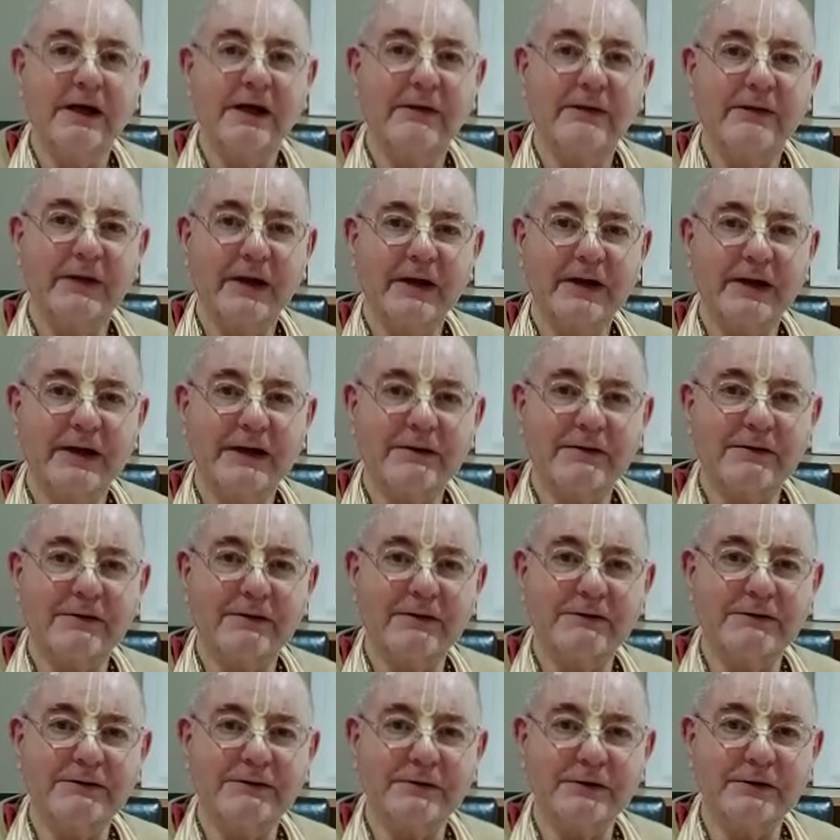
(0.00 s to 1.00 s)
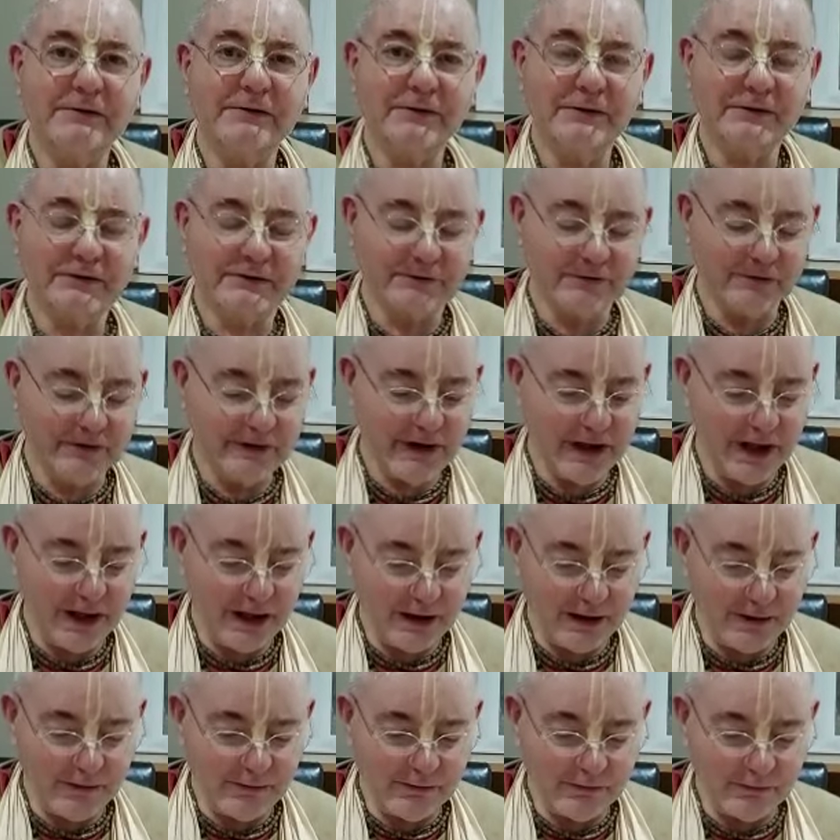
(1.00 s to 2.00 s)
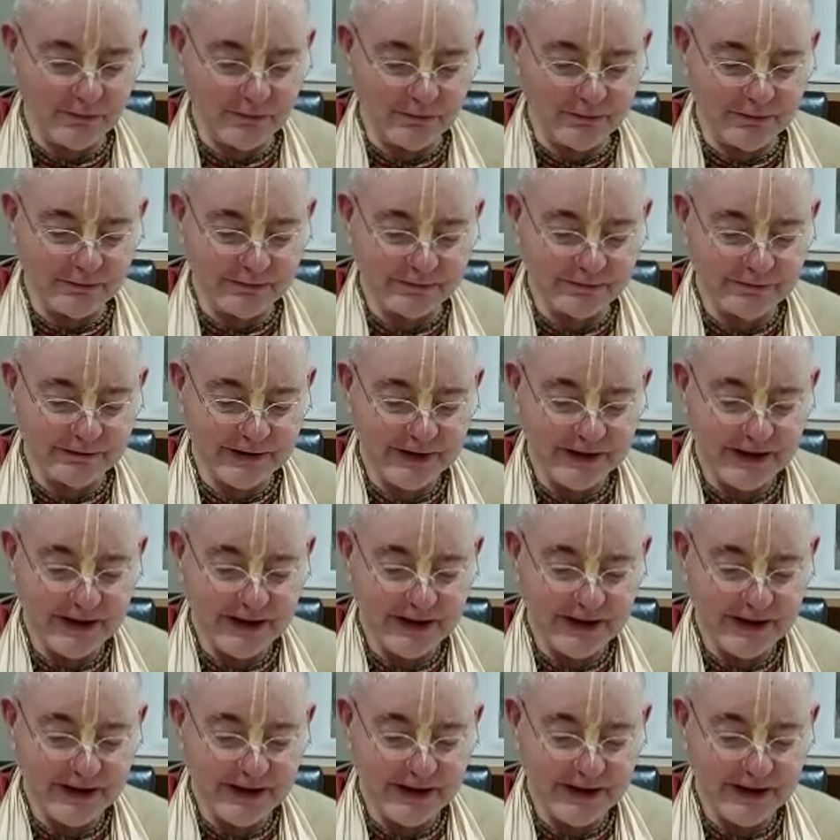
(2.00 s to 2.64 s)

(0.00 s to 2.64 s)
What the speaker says: Then he crossed over 3 high walls,